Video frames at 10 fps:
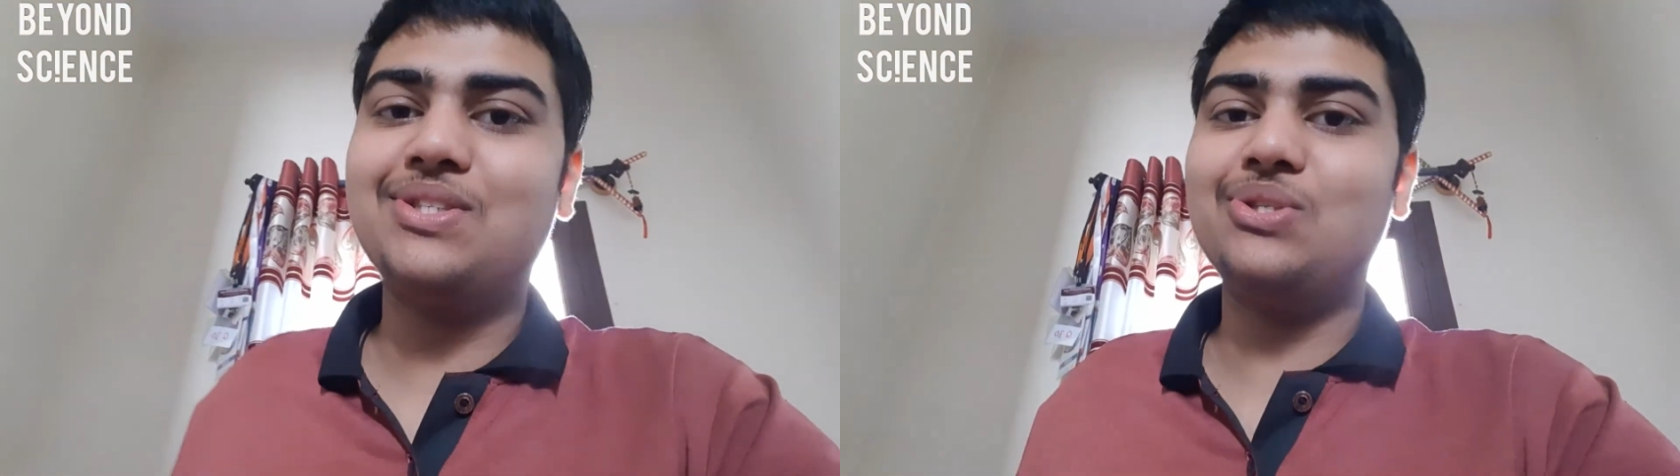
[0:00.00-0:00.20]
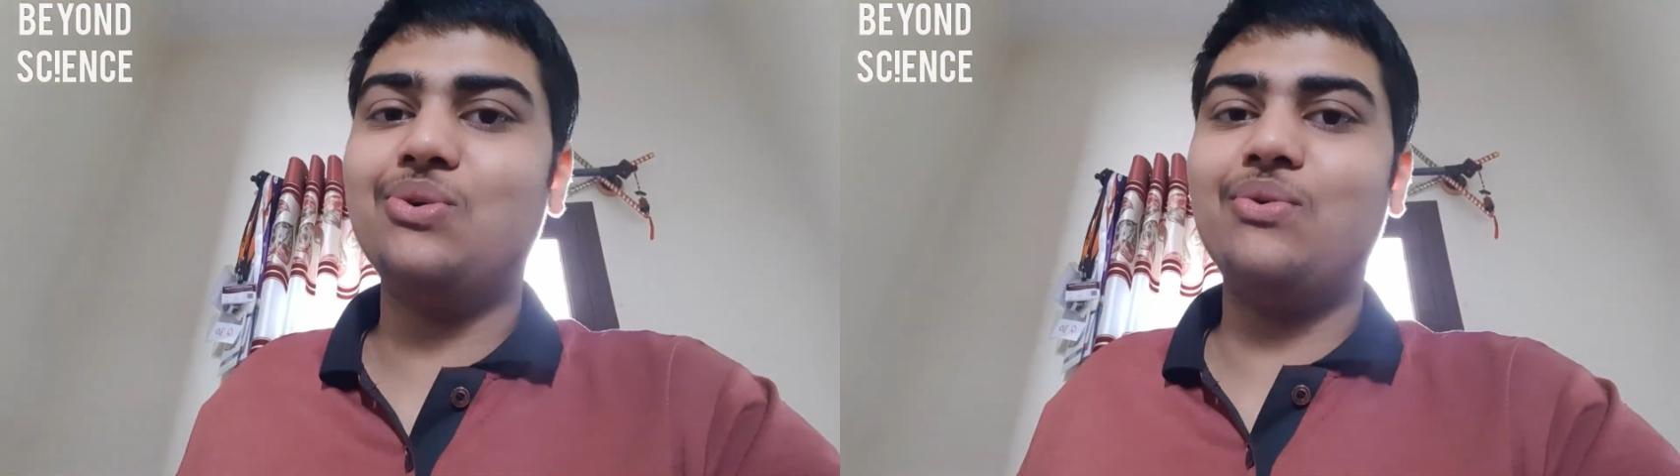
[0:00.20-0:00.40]

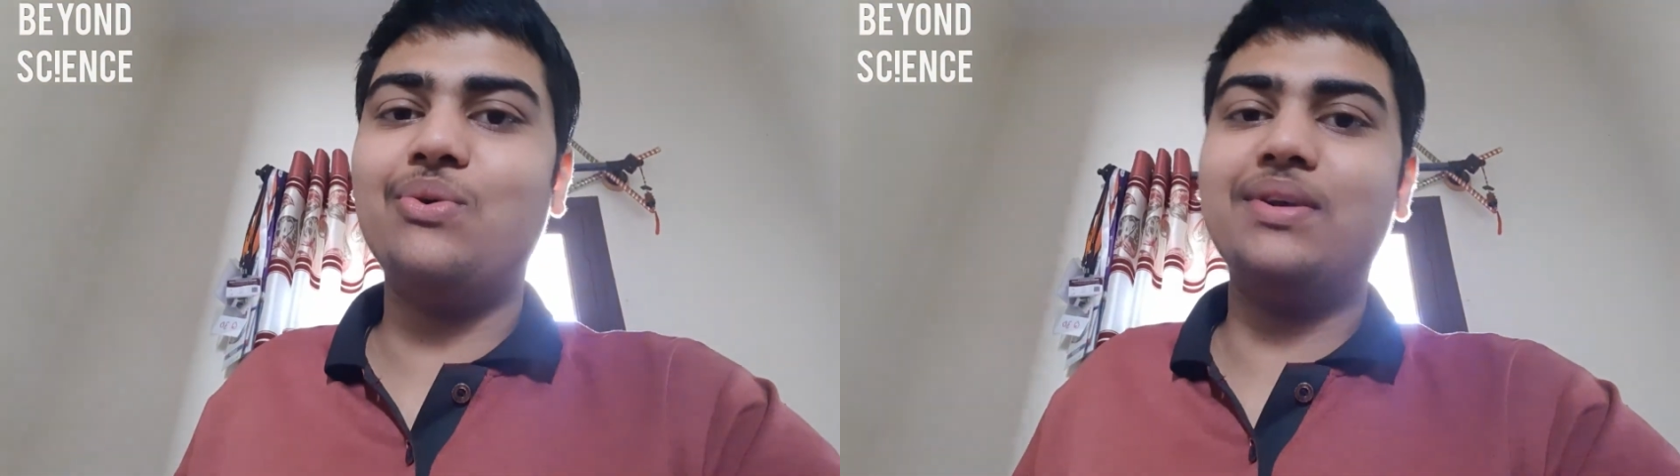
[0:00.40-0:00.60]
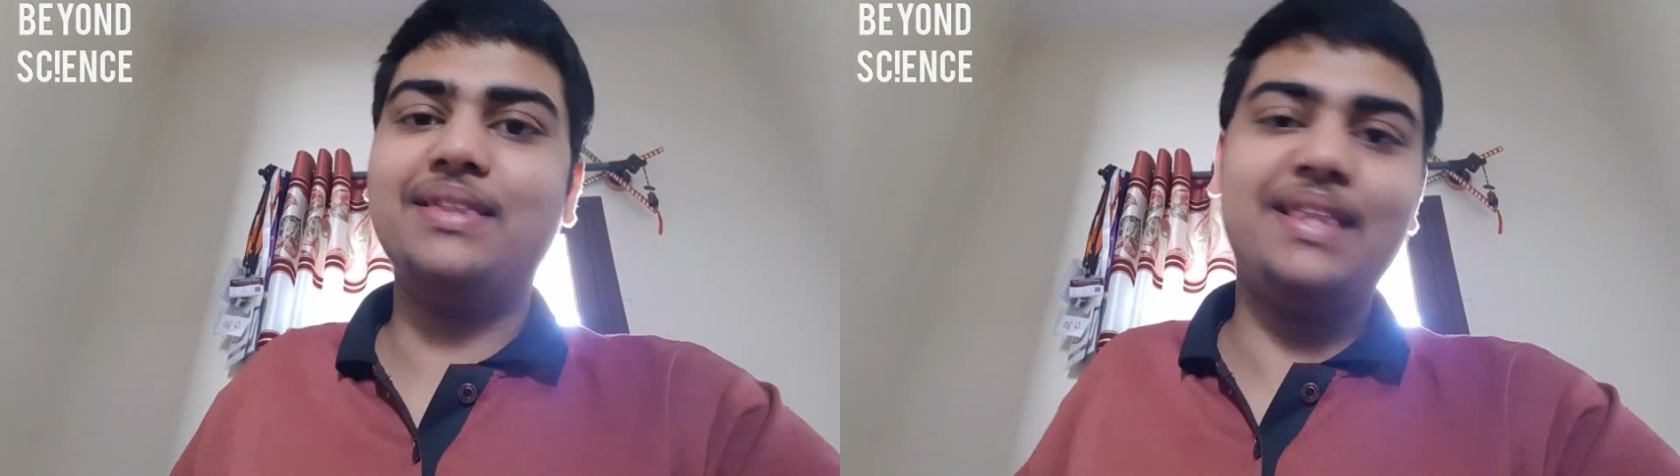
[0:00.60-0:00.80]
So
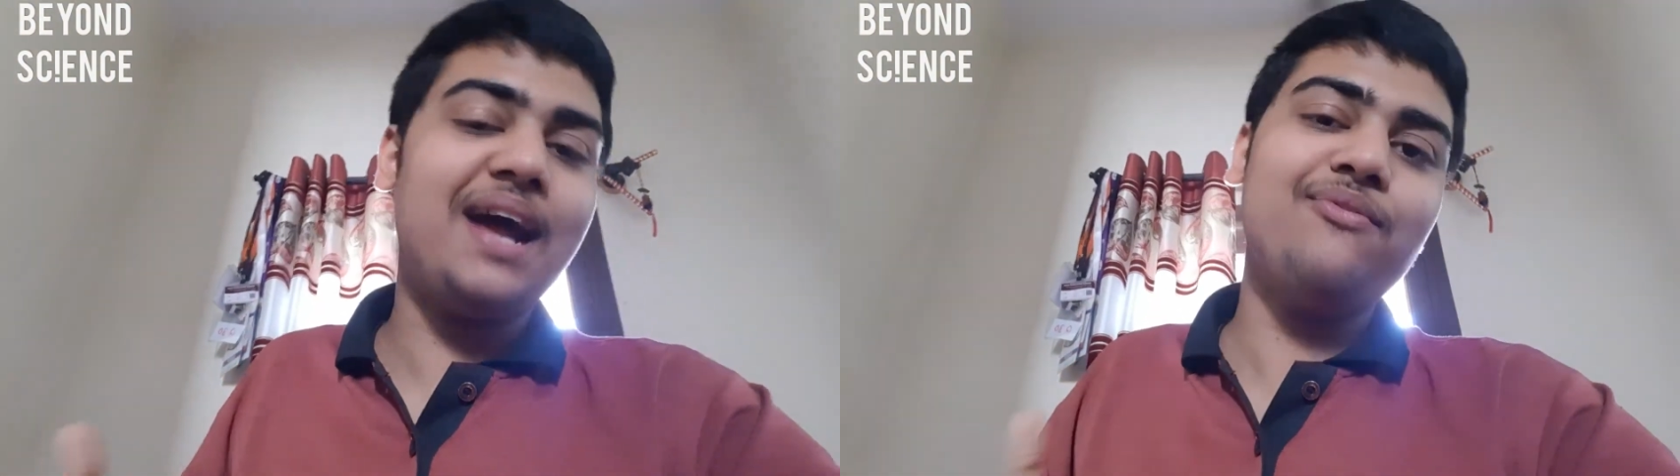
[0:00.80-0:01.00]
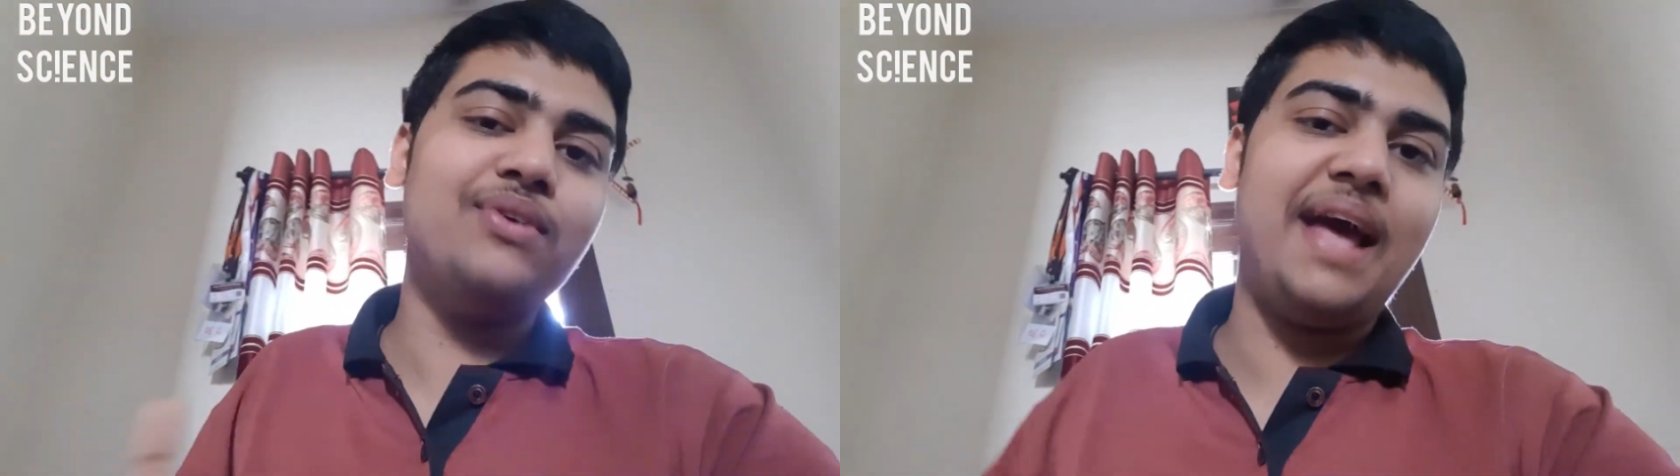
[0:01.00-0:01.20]

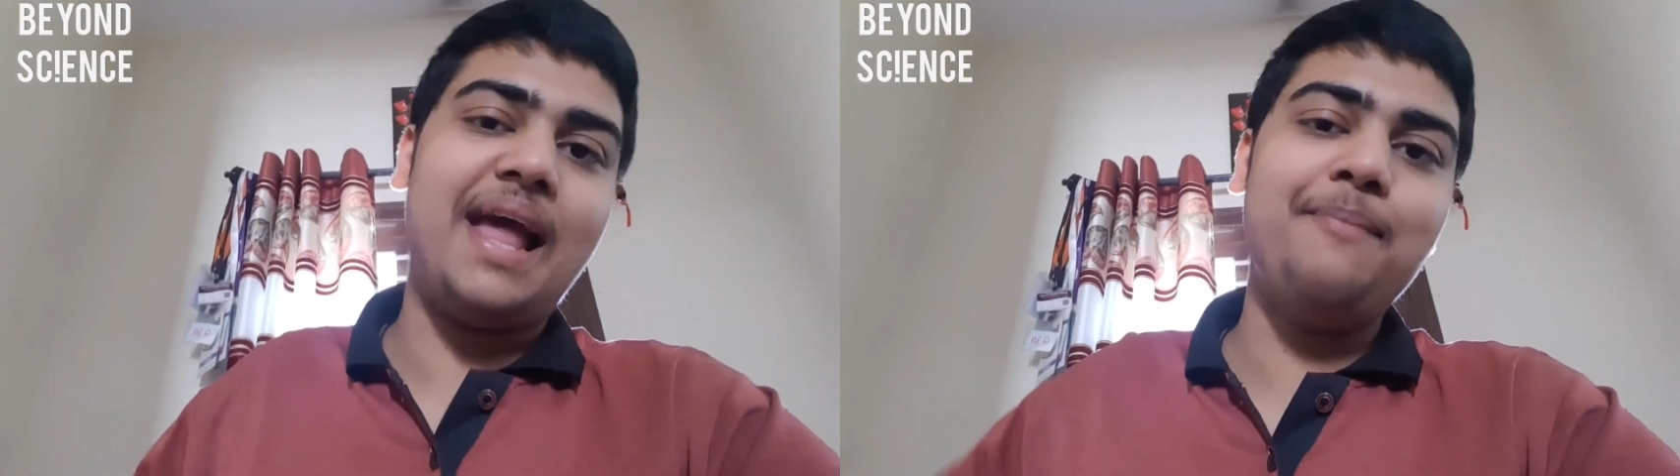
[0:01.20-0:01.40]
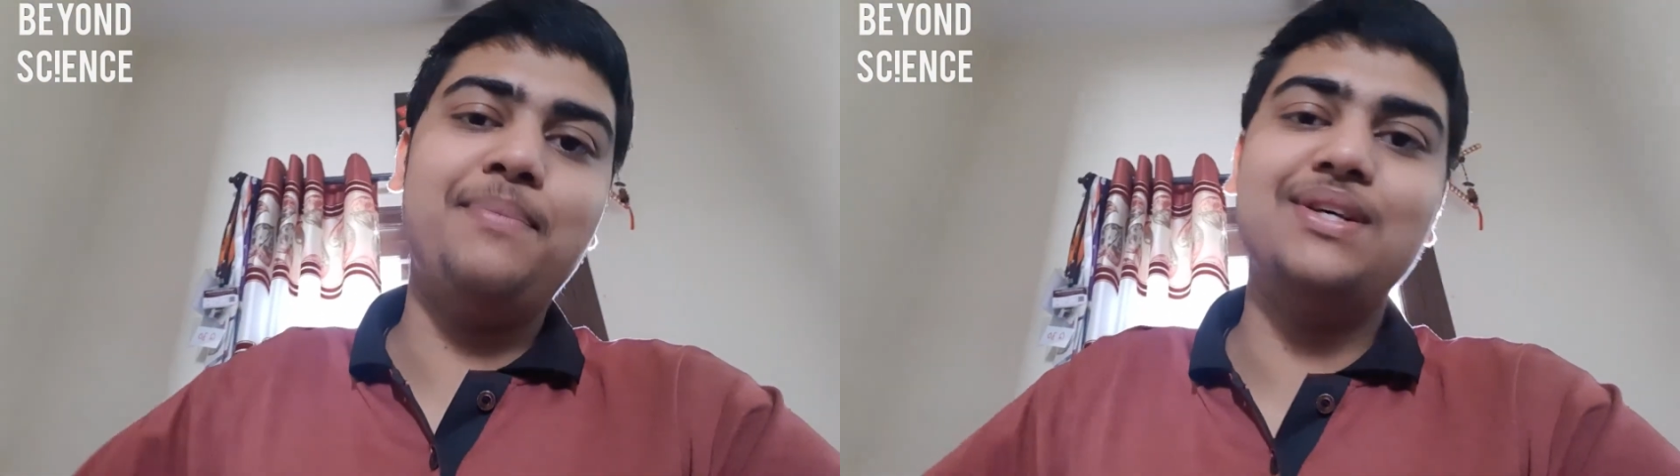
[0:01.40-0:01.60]
that would
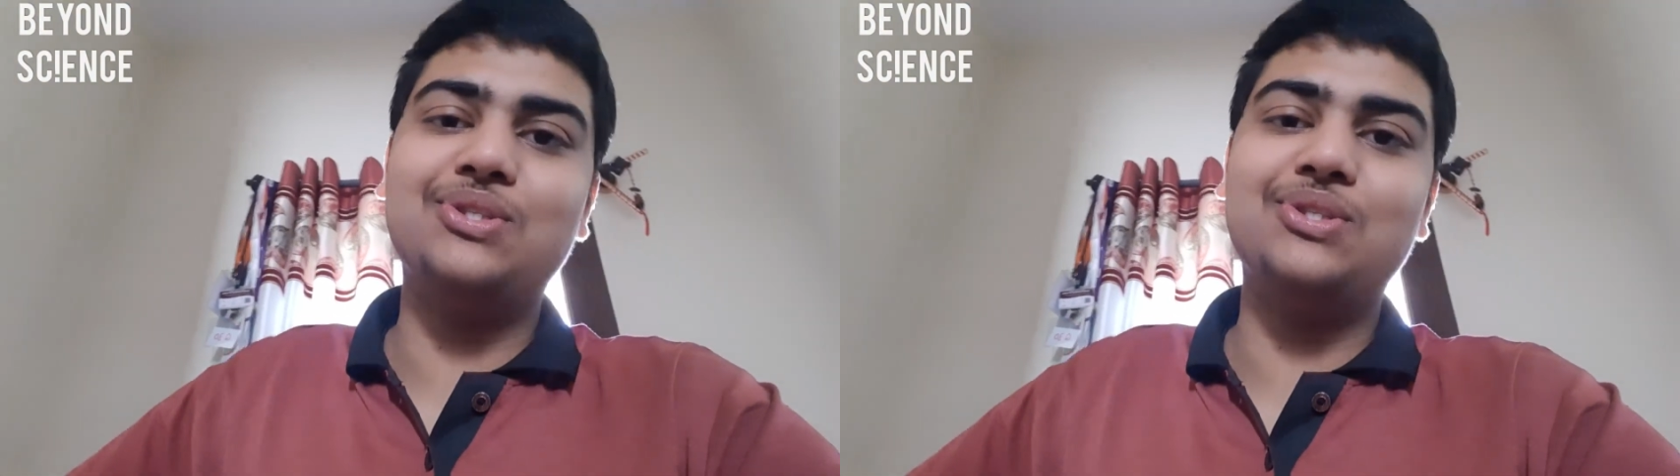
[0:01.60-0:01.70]
help.